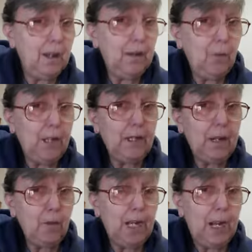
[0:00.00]
when they
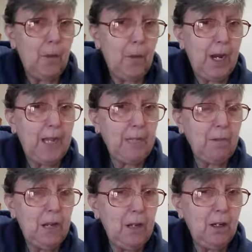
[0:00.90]
were campaigning in
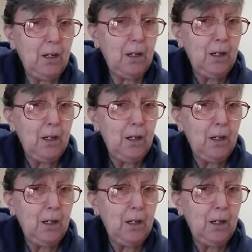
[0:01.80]
Mayo,